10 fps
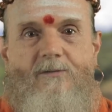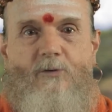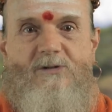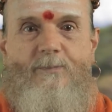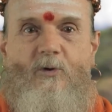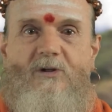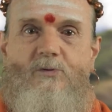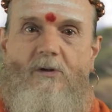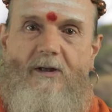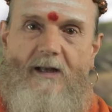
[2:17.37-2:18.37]
for
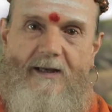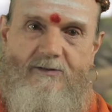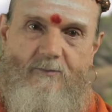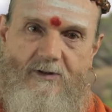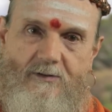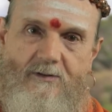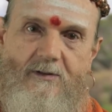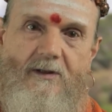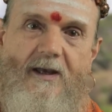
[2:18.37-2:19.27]
Spiritual Enlightenment